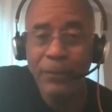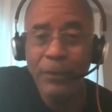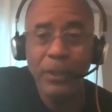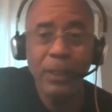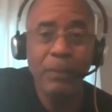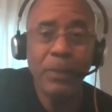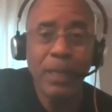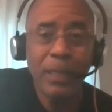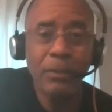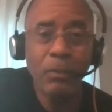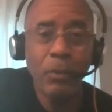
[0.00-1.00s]
15
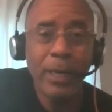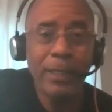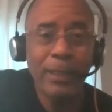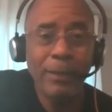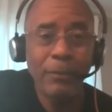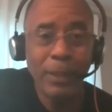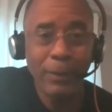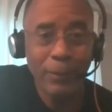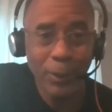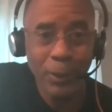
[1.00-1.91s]
blocks from where I lived when I was a